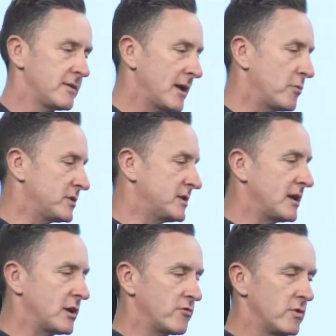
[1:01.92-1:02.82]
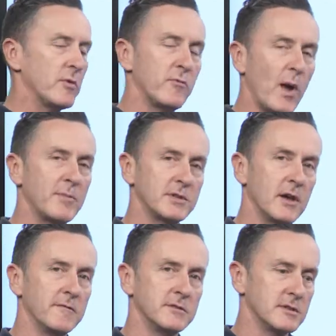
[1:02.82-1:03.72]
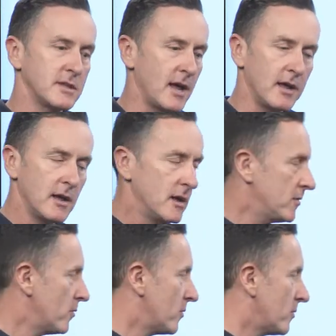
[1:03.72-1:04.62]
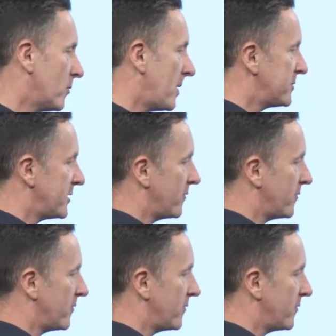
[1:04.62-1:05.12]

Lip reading: they want to take a group of web servers and say, well, web server